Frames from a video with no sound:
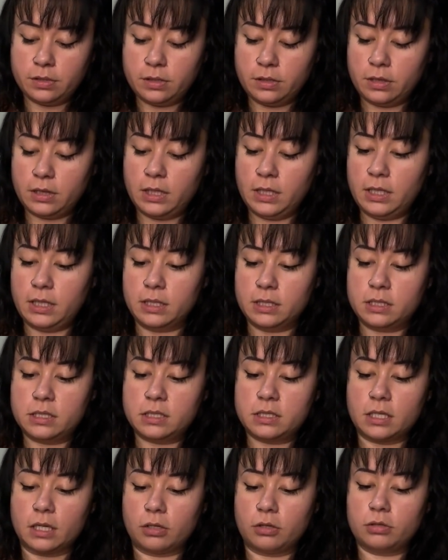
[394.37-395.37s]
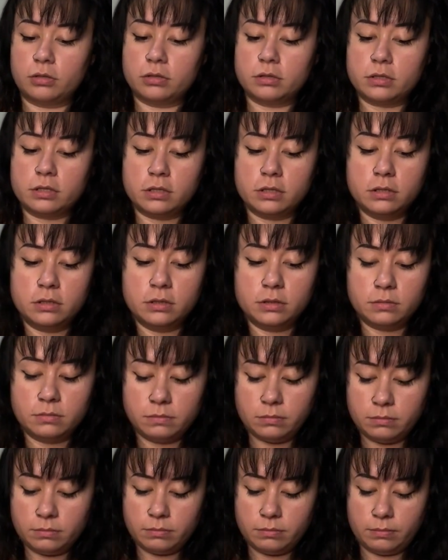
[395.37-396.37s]
These suckers.
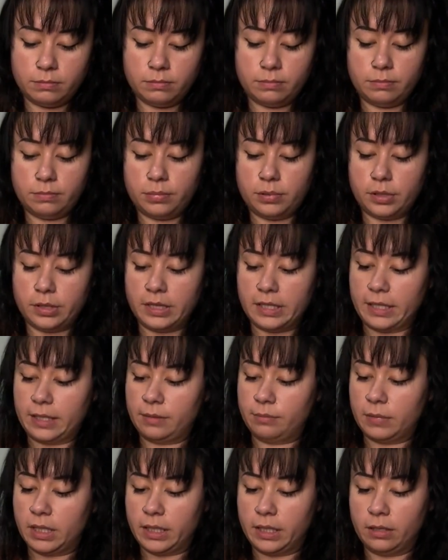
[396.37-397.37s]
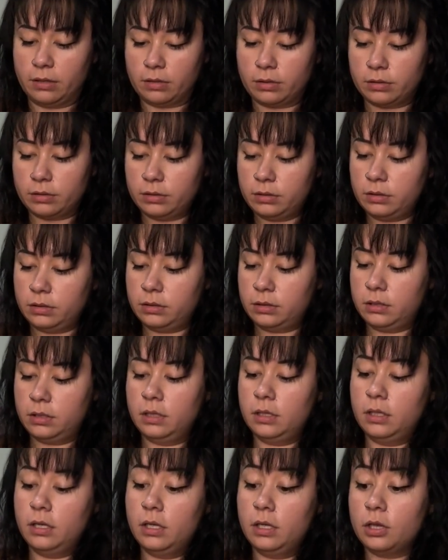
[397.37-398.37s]
Putting that in my yarn.
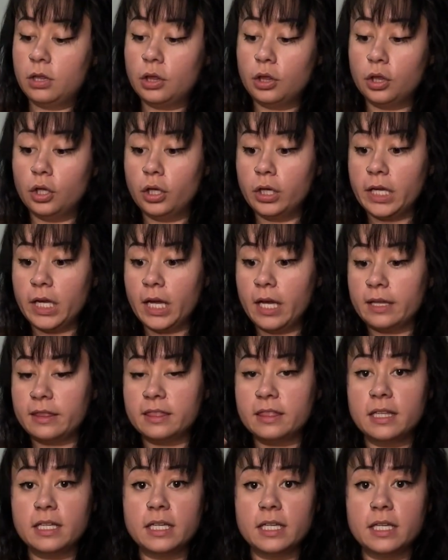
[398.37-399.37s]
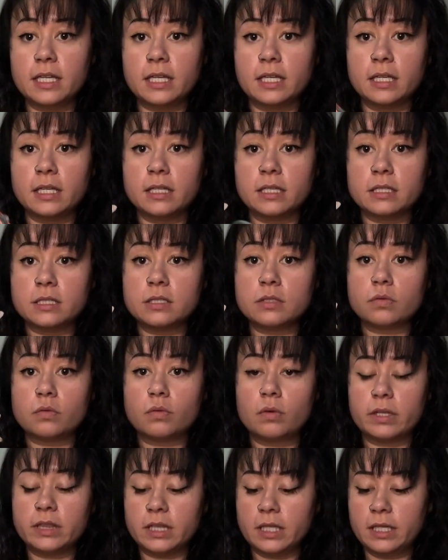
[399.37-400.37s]
Look at this.
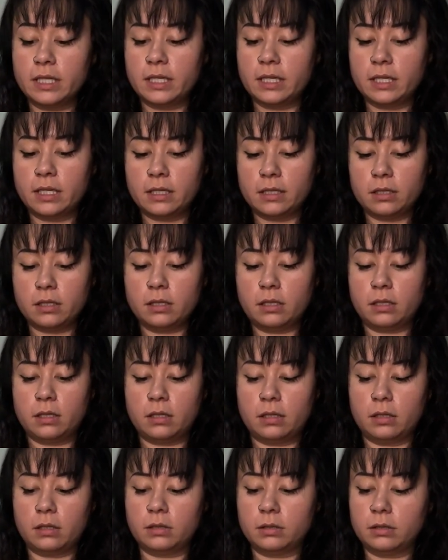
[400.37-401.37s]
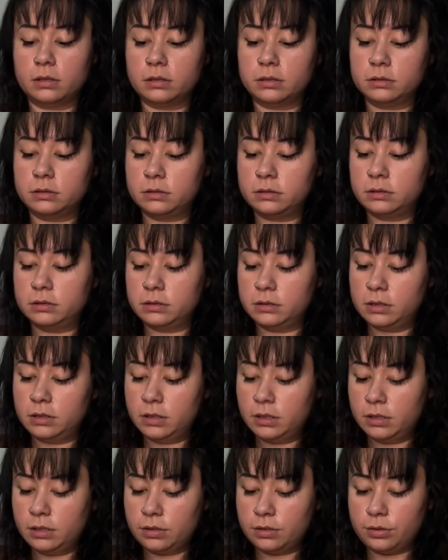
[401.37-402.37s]
What the hell?
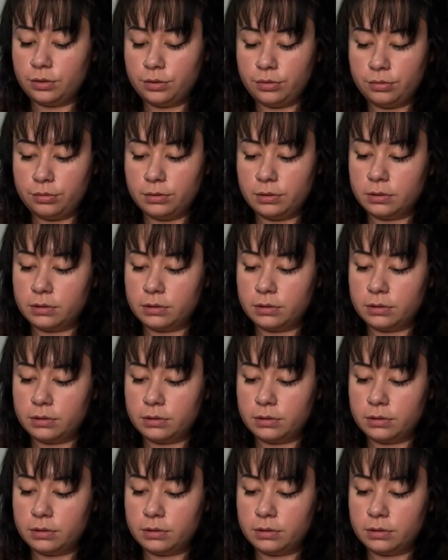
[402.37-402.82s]
Dude.